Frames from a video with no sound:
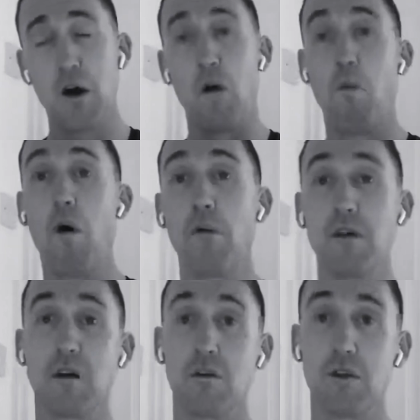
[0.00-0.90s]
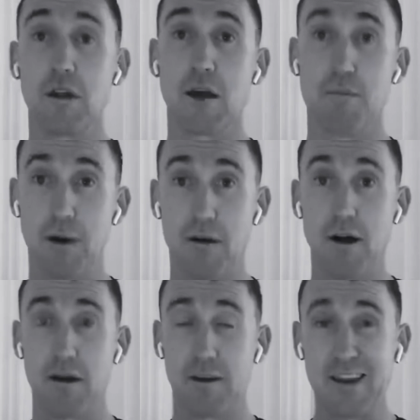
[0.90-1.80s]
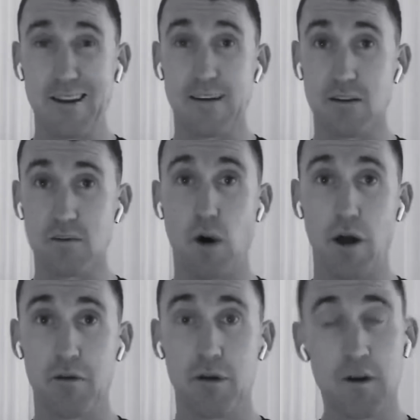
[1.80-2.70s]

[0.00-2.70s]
on what we think you need to get better at in the squat.